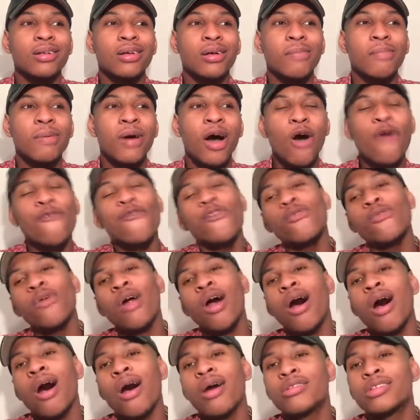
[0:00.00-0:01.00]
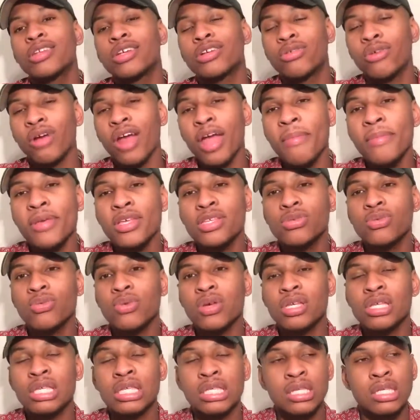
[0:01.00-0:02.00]
but overall, the Grammys
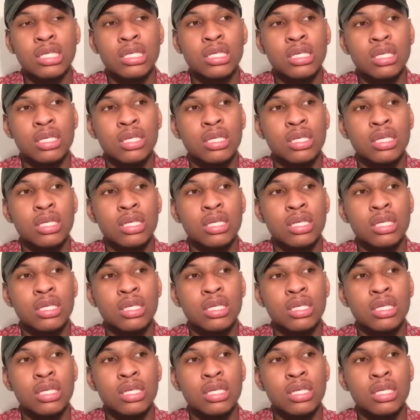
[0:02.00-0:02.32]
was